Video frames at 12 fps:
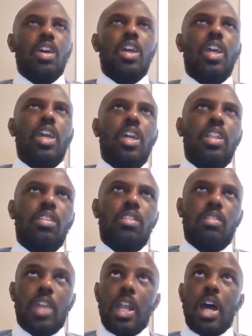And
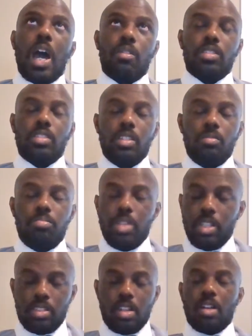that obviously
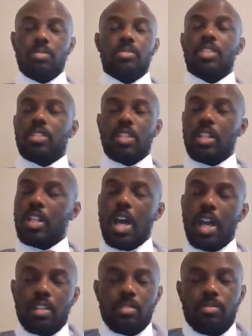pissed off just a
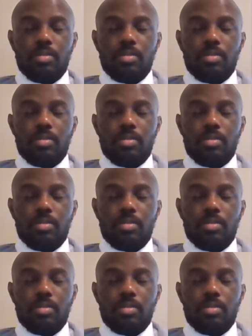lot